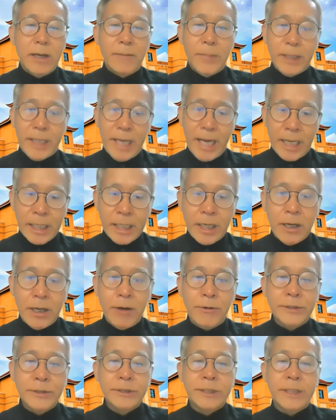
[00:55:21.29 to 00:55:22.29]
but
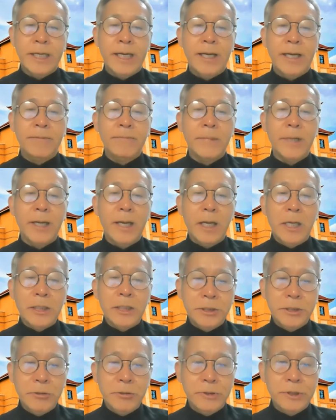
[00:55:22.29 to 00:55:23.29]
encourage them
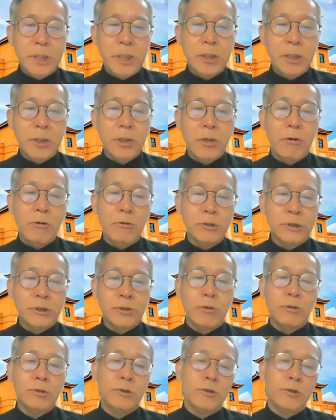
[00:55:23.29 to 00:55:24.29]
using those
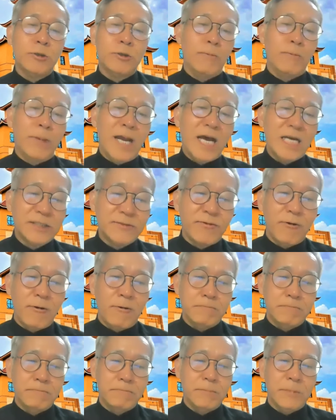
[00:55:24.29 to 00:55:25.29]
social
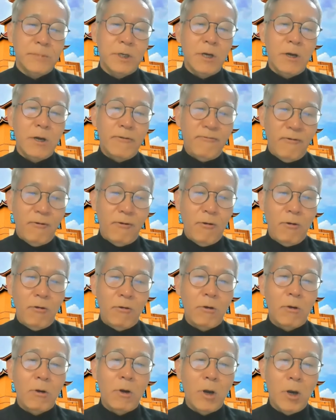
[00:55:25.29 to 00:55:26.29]
platforms
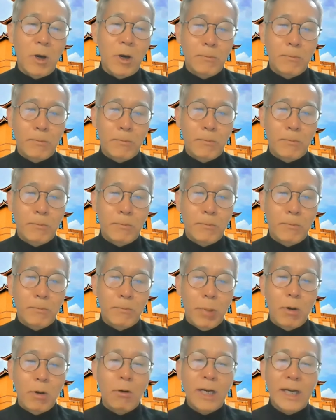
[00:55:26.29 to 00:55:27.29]
for
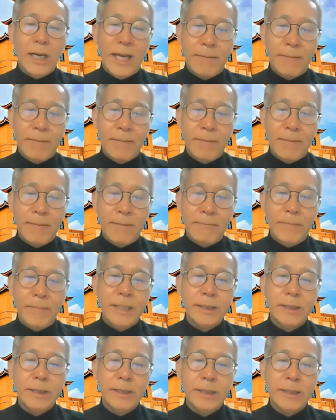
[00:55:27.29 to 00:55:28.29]

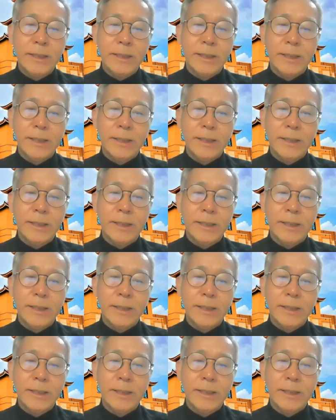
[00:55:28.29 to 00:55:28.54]
proclaiming